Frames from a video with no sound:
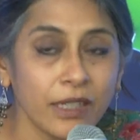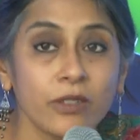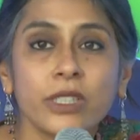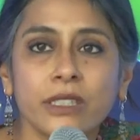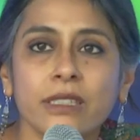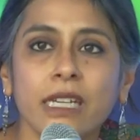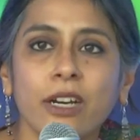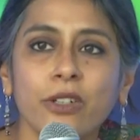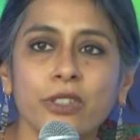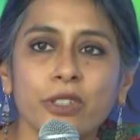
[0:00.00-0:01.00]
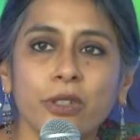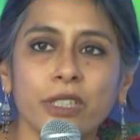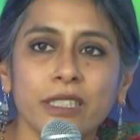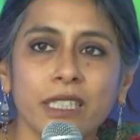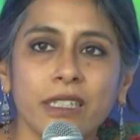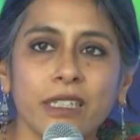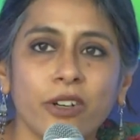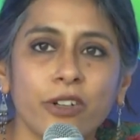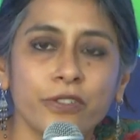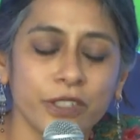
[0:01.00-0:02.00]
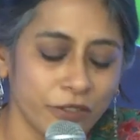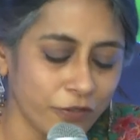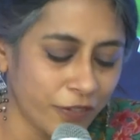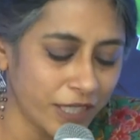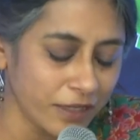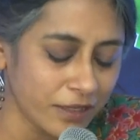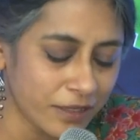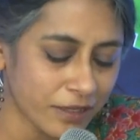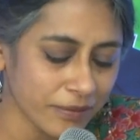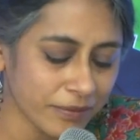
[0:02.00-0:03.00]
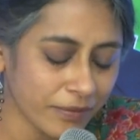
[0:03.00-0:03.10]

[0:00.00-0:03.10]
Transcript: which is how storytelling often feels.